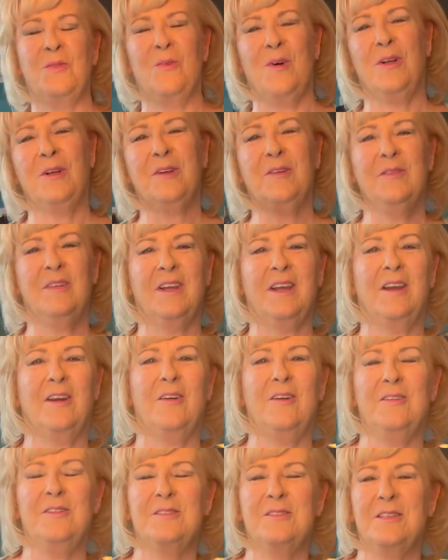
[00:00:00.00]
Welcome to
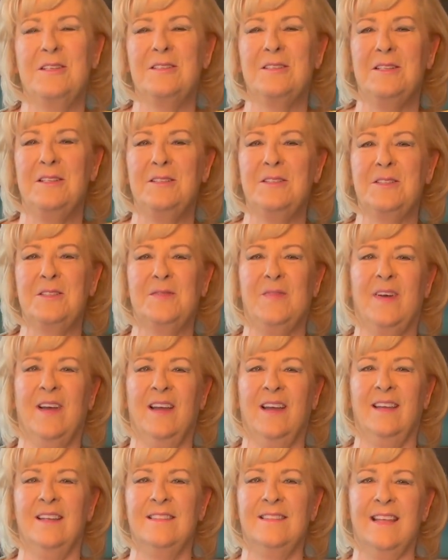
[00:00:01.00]
Karen's Sizzle and
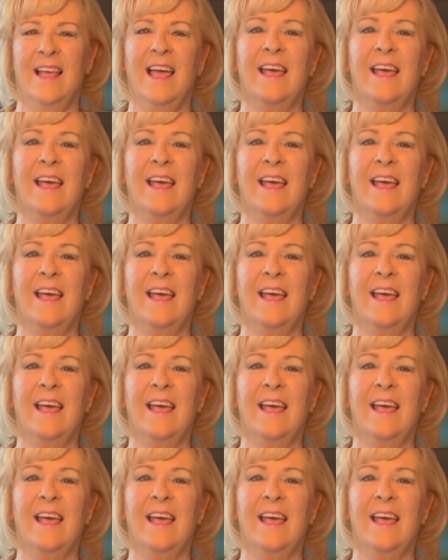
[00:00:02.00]
Spice.